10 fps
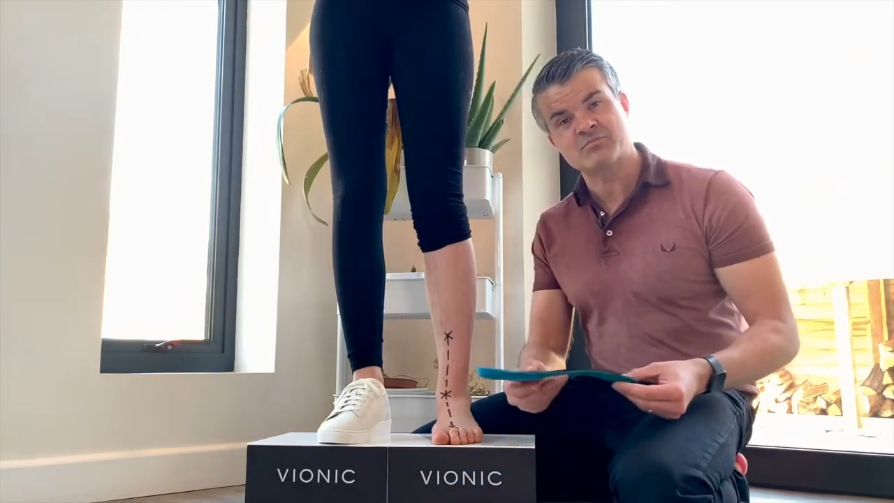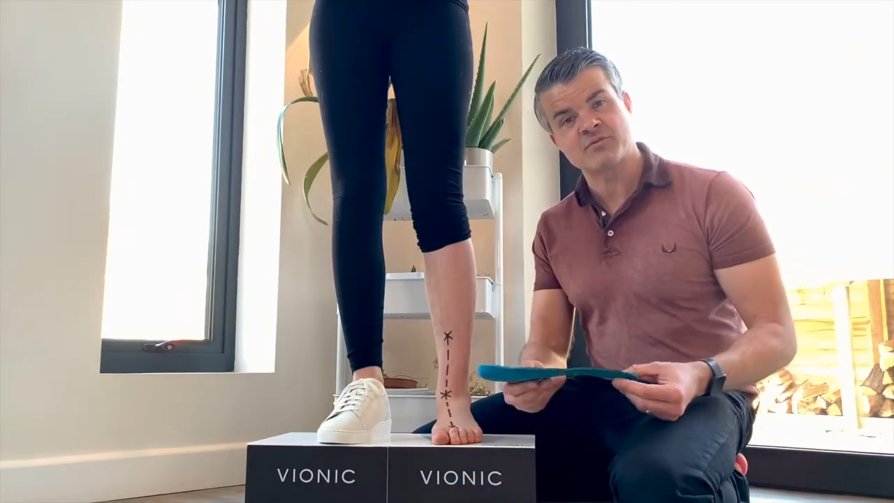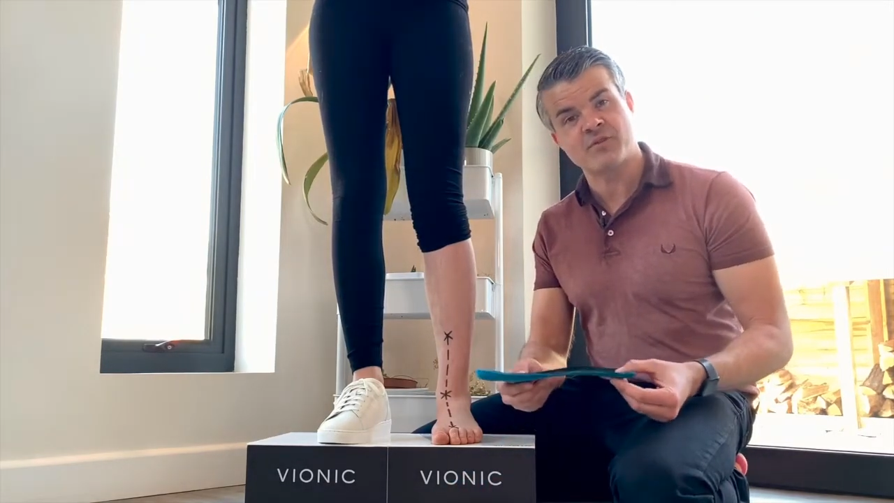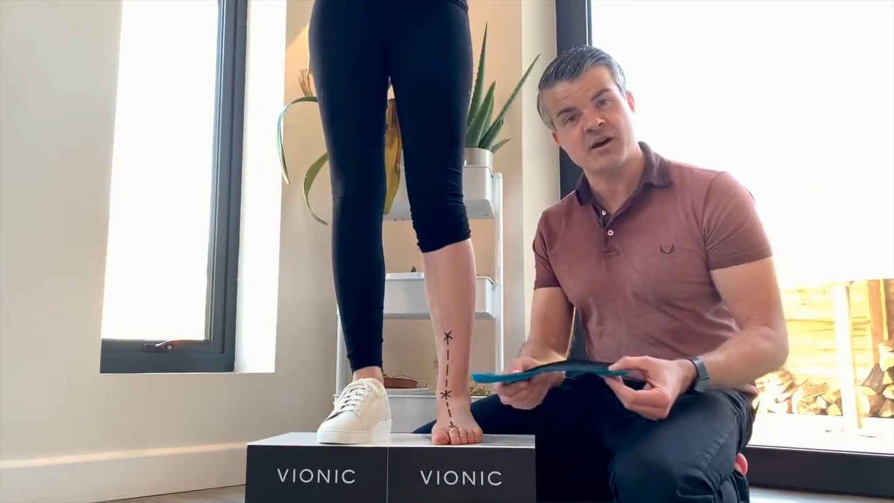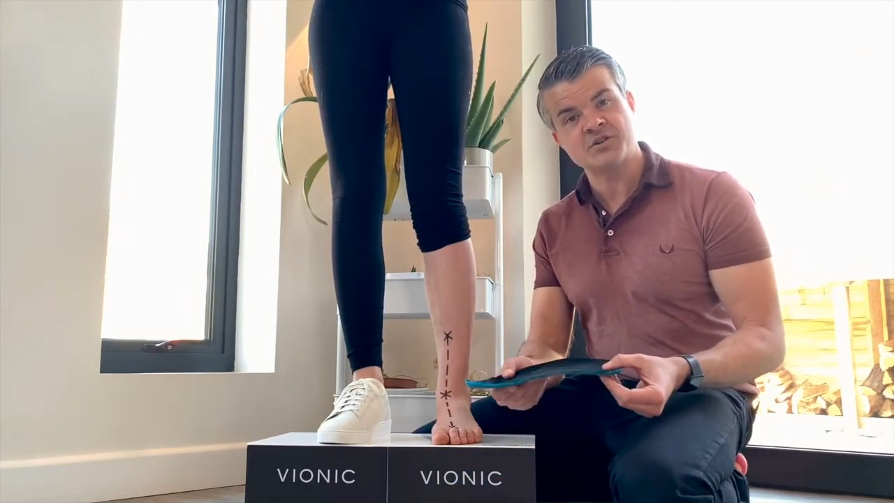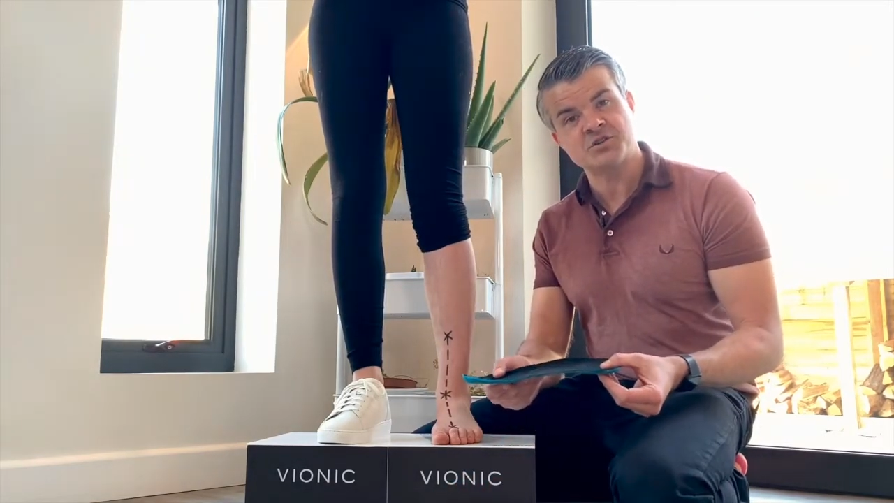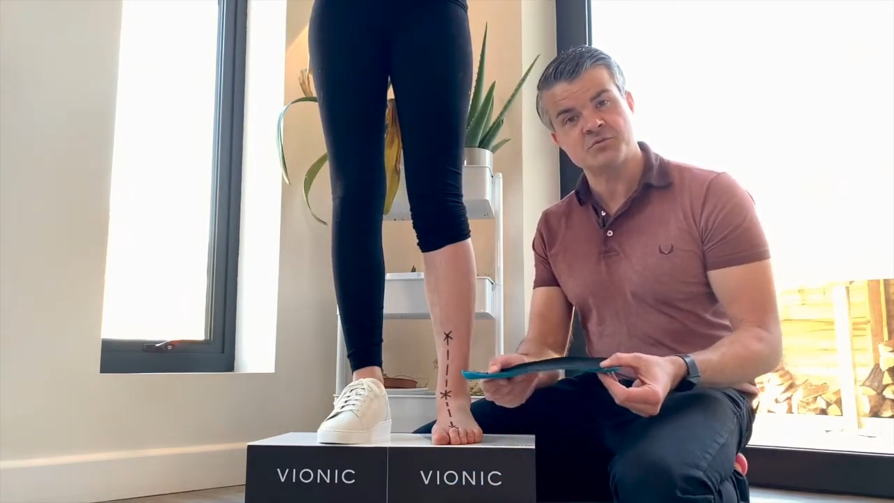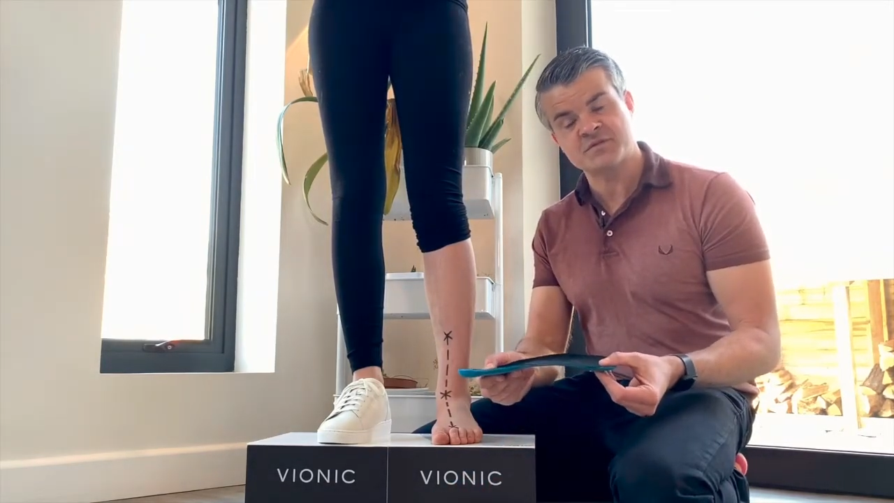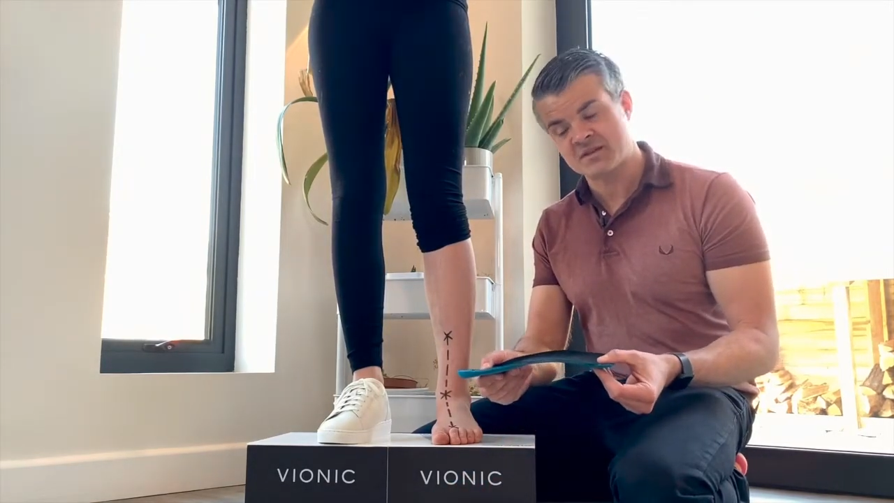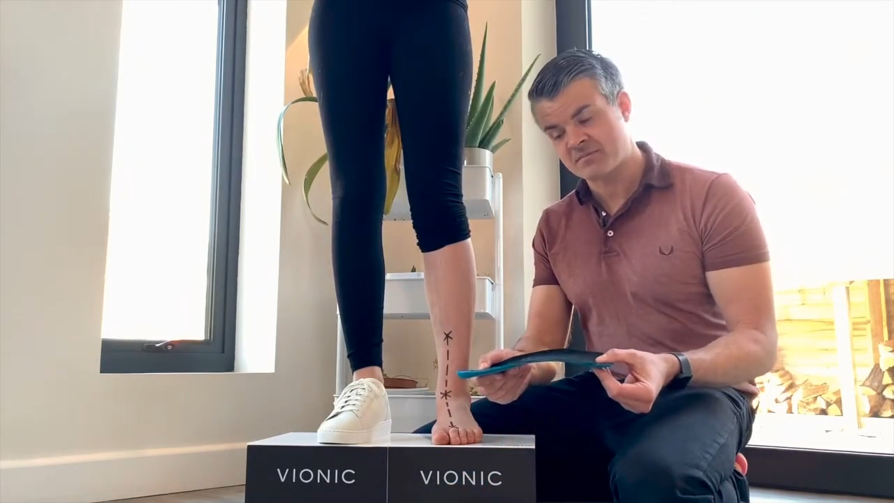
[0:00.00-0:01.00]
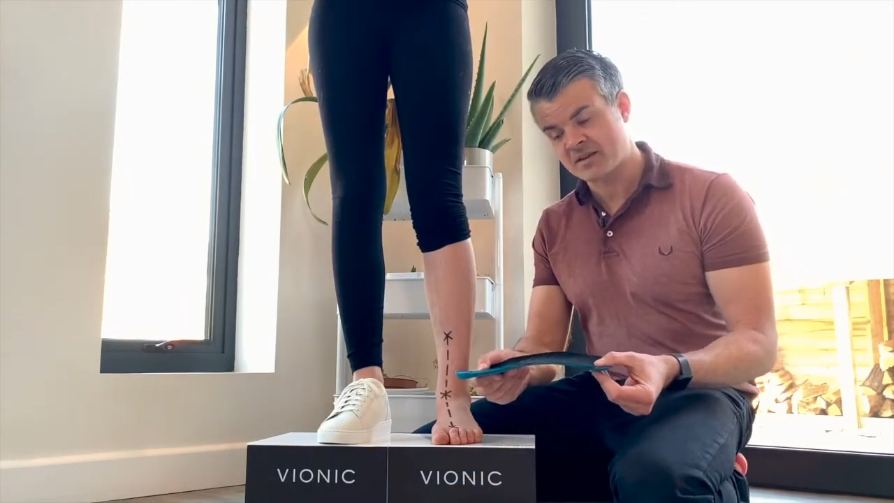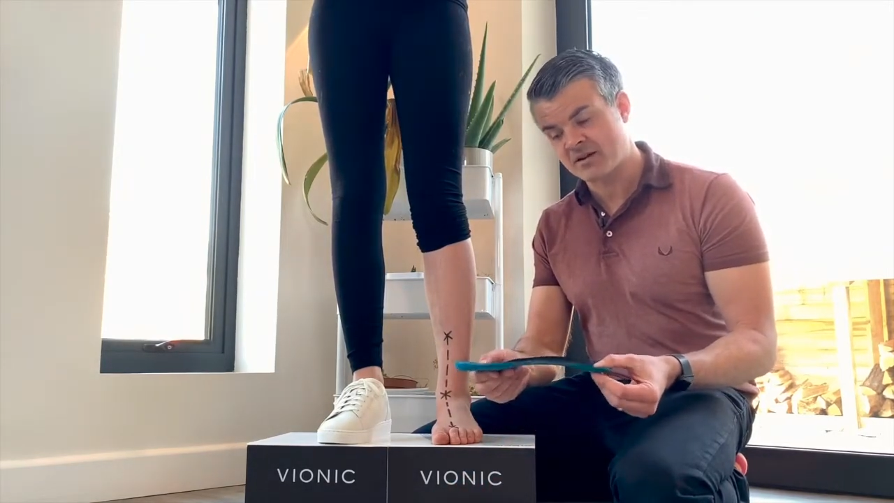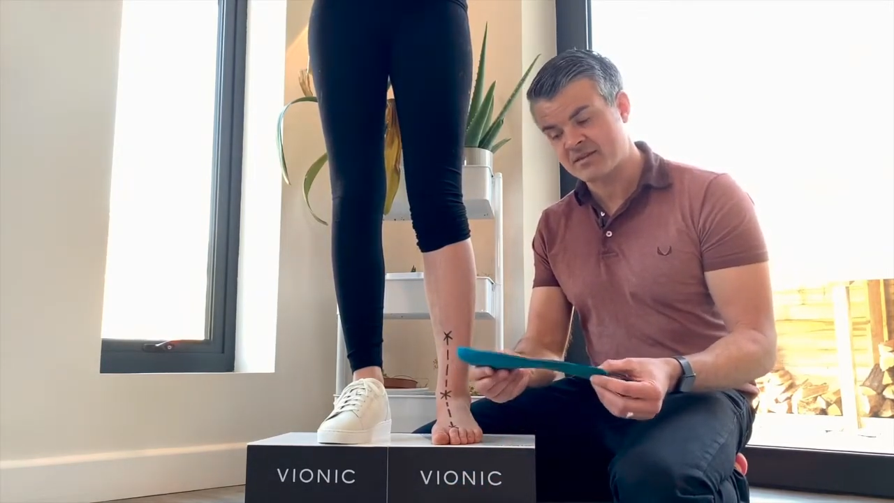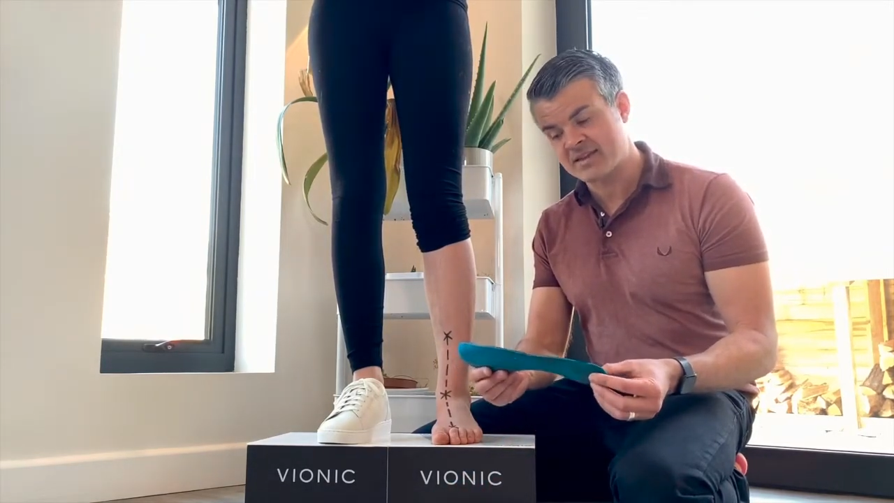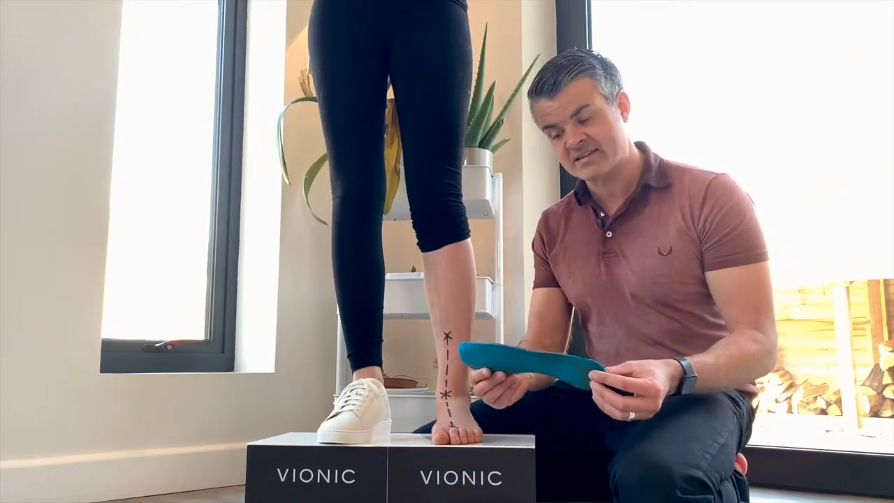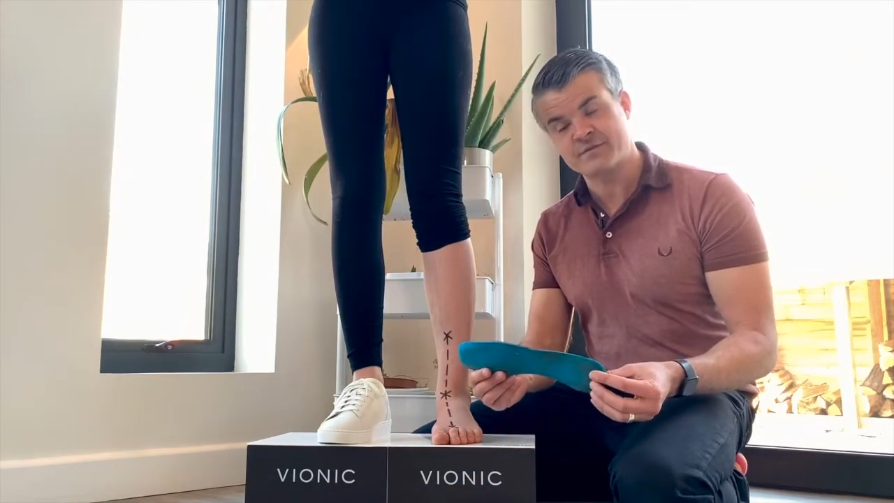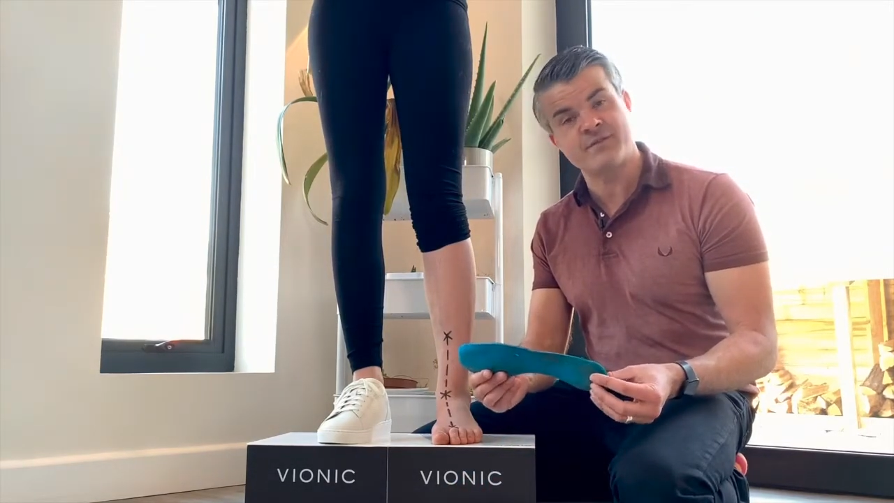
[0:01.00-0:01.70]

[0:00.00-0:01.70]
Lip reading: provide you with something like this,